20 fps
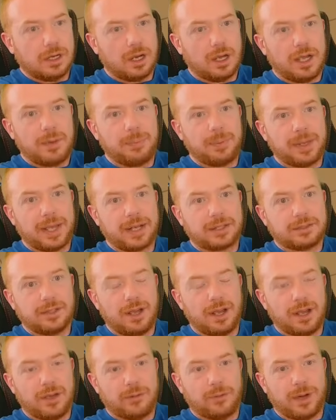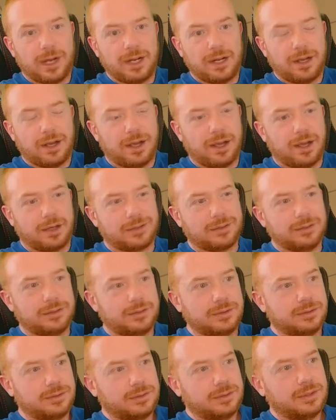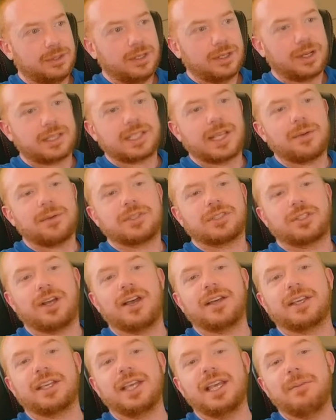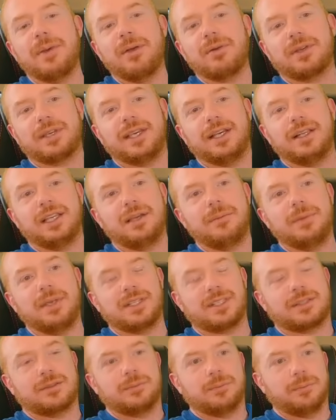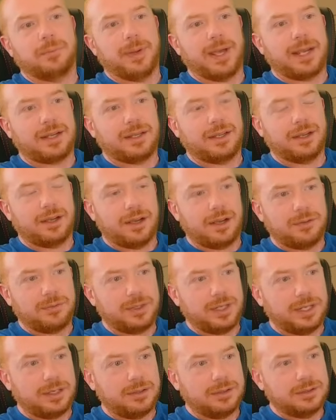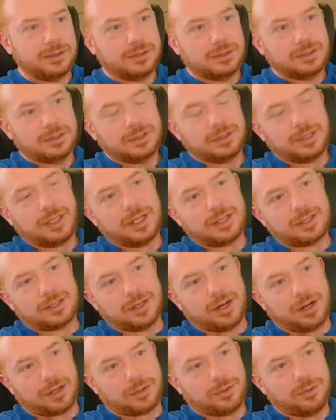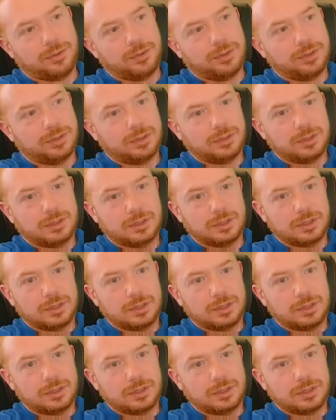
Oh, he backed off. Why? Uh, because I was talking about killing him. He's backing off now. That's not cool.